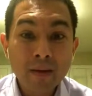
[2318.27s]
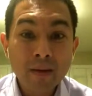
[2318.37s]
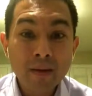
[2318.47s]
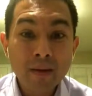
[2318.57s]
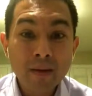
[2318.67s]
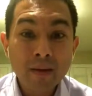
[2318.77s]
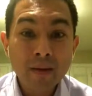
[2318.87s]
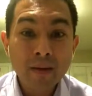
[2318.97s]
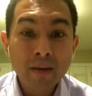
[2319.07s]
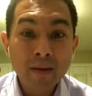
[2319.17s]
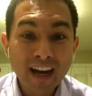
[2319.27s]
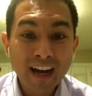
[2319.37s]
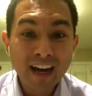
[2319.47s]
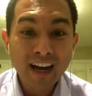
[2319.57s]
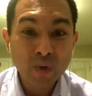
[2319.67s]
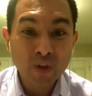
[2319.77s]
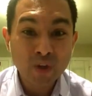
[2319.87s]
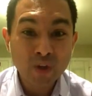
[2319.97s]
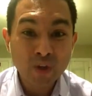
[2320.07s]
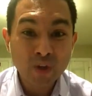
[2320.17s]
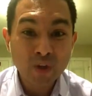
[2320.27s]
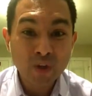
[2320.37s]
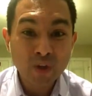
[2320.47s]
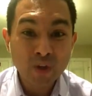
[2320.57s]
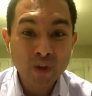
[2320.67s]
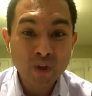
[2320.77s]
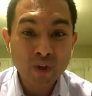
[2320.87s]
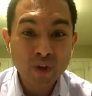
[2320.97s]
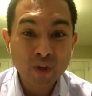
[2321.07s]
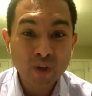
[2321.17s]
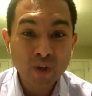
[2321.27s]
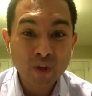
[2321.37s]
because it grew too fast, it oftentimes